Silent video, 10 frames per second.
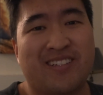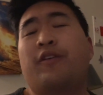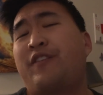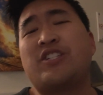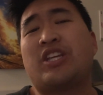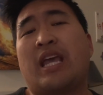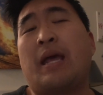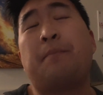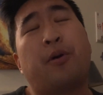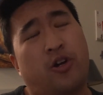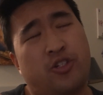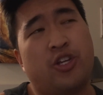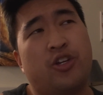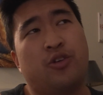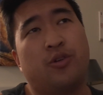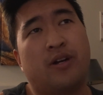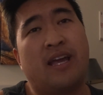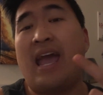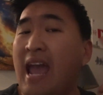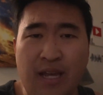We officially hit part
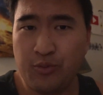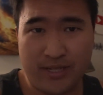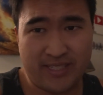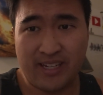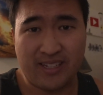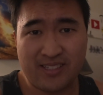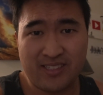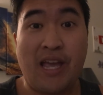2 in week 6.